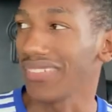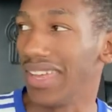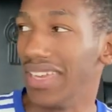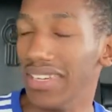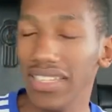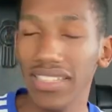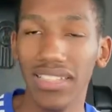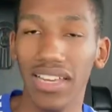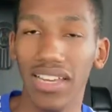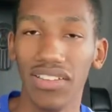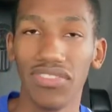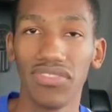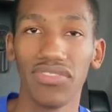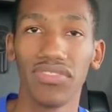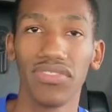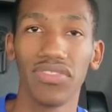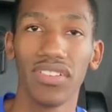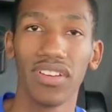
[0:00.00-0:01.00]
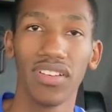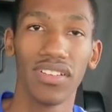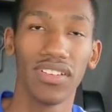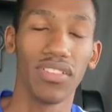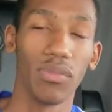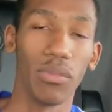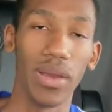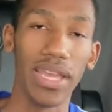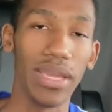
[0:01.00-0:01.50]
and he left
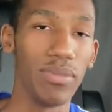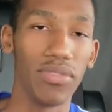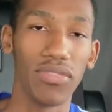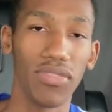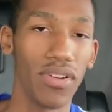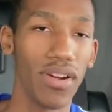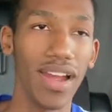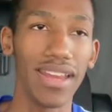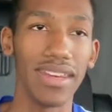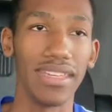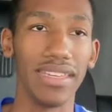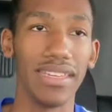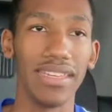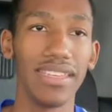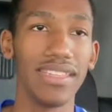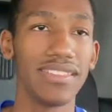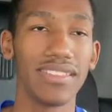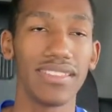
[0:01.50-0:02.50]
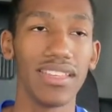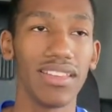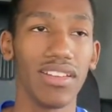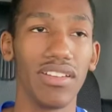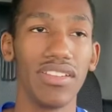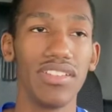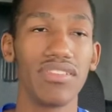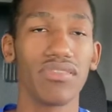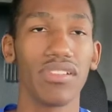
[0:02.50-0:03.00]
way before I did. He's still
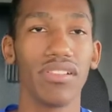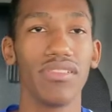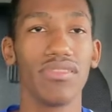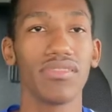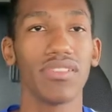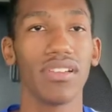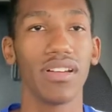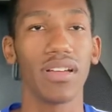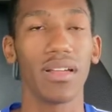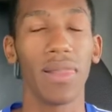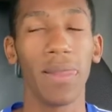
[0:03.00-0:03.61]
on his trainer's truck,